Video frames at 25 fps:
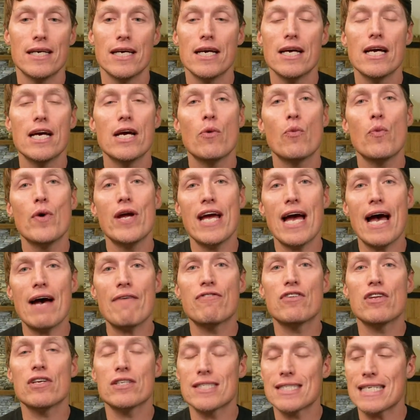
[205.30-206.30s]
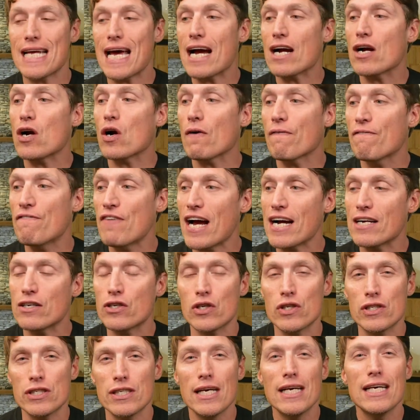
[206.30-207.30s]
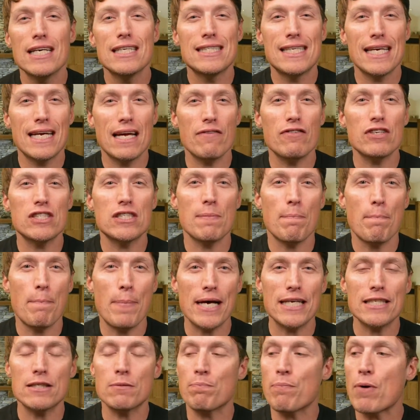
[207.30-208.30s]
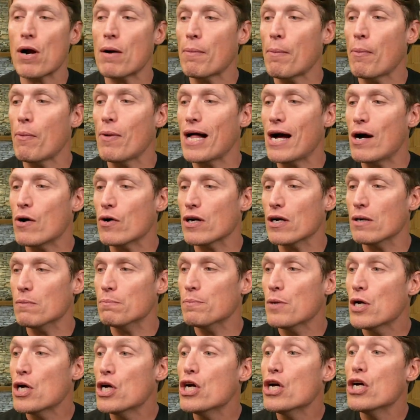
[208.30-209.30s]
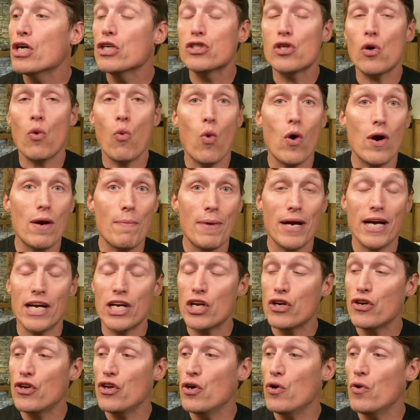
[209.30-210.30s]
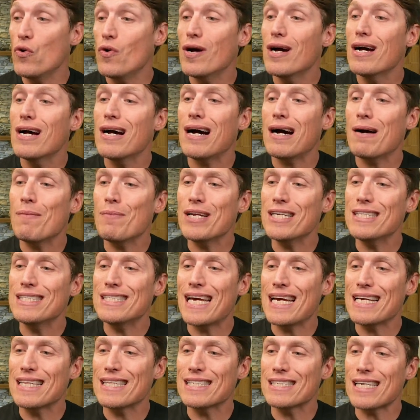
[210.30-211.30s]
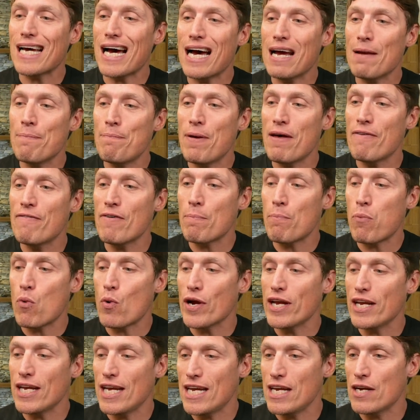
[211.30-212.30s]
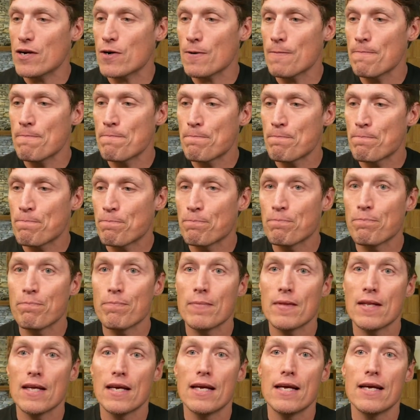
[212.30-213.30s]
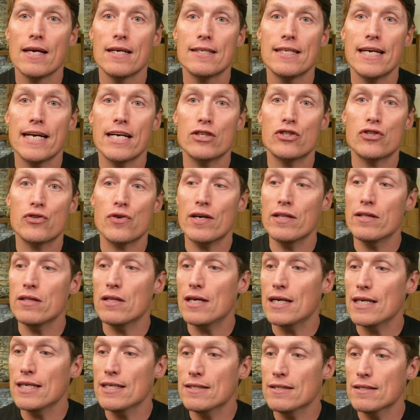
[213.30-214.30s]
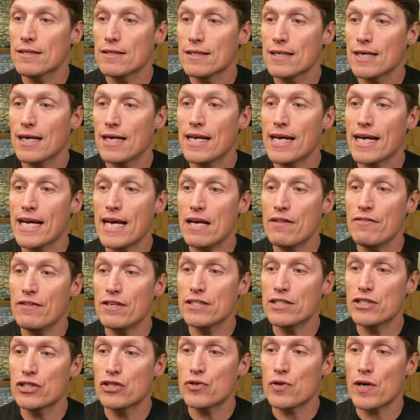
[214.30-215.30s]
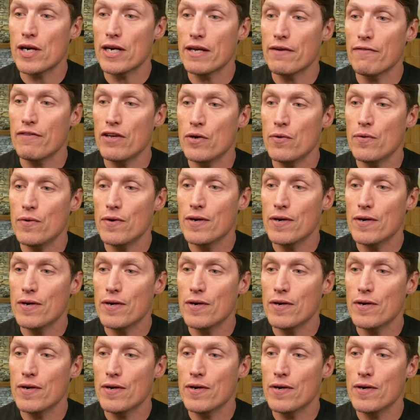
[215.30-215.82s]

We have to stack our factors to give us the best probable outcome. So what am I going to do? I'm going to take this high pivot point here, take a trend line. And again, this is TradingView.